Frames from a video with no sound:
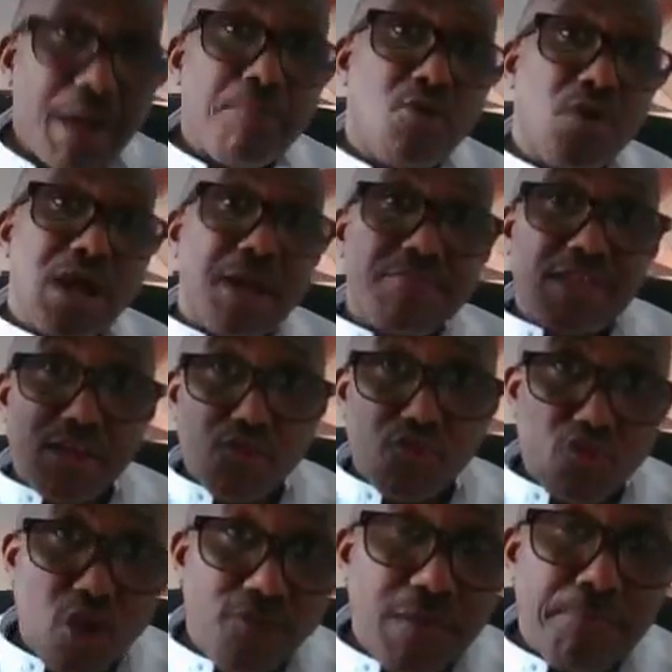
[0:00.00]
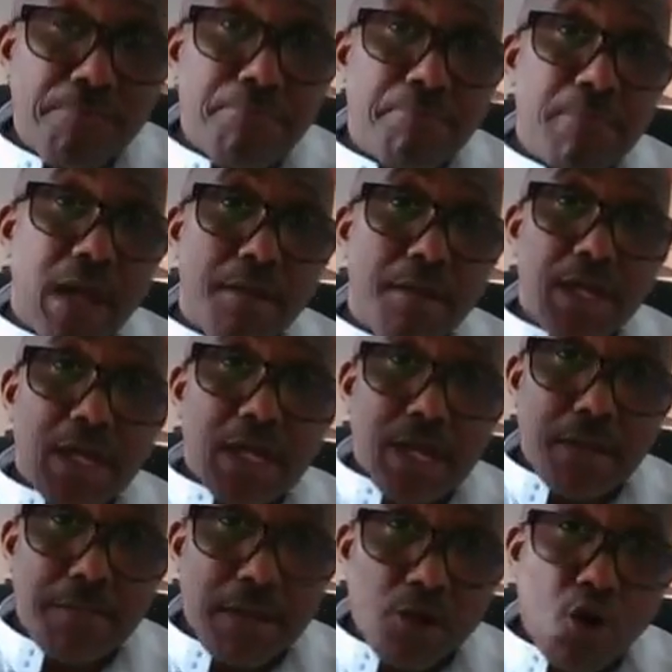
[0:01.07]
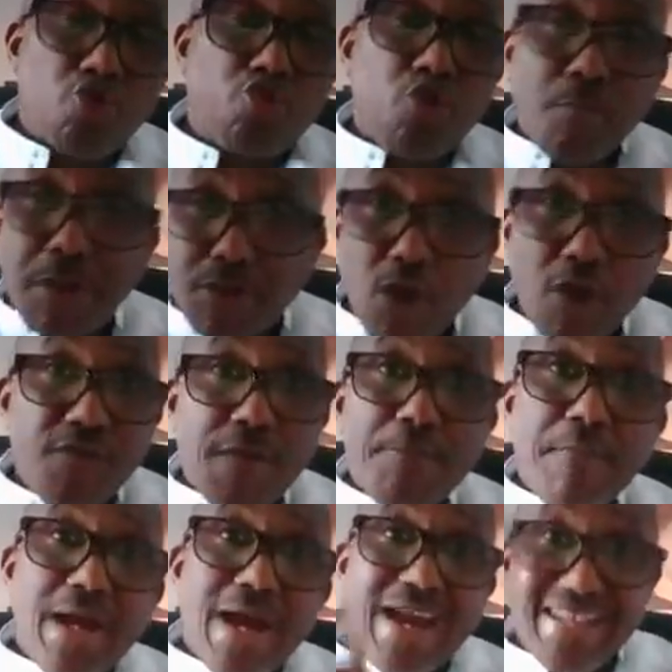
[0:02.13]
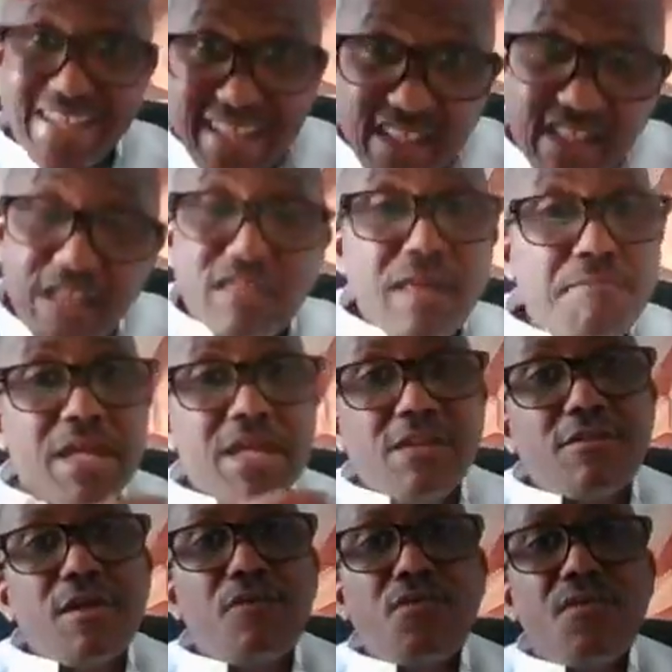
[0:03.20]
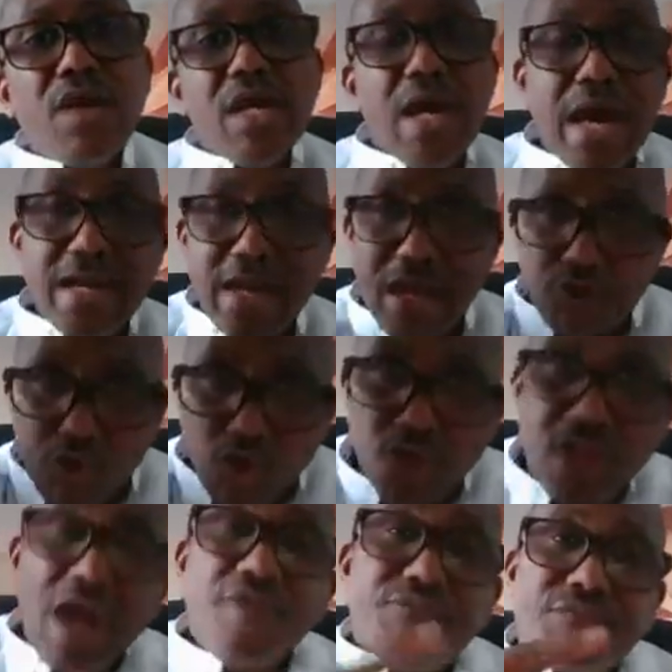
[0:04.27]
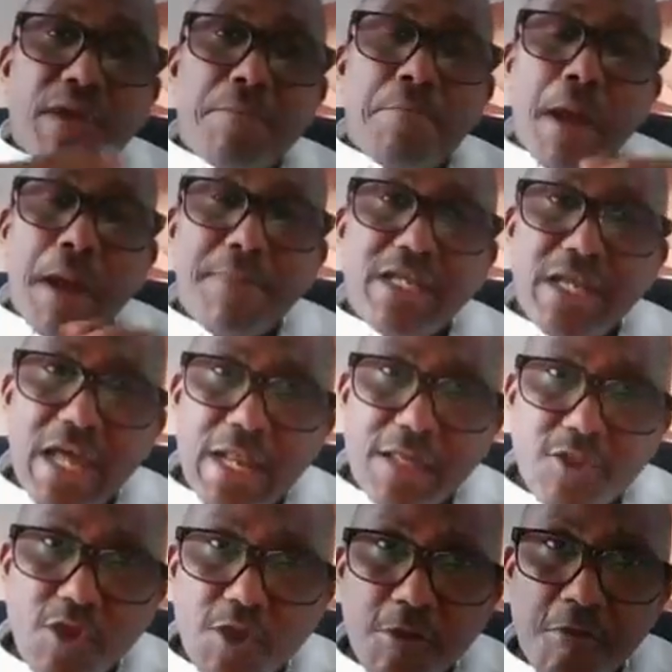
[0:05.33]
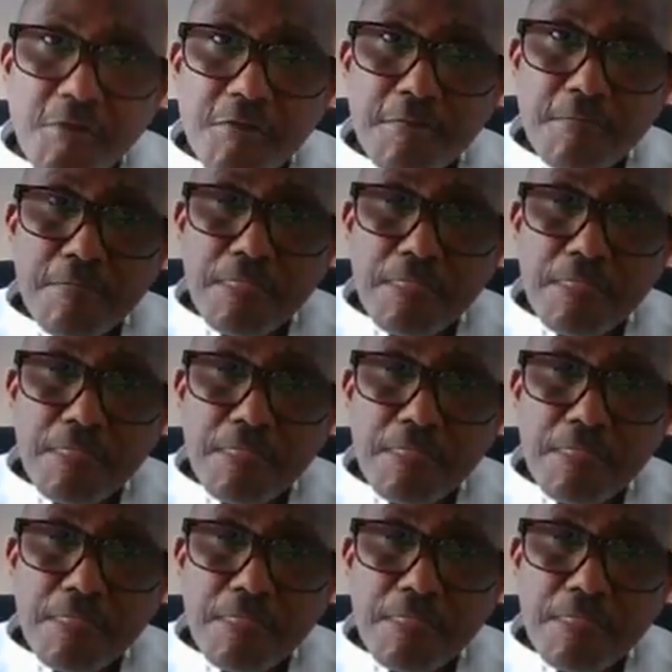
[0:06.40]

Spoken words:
programs in October, November, and in December itself, and just after the elections,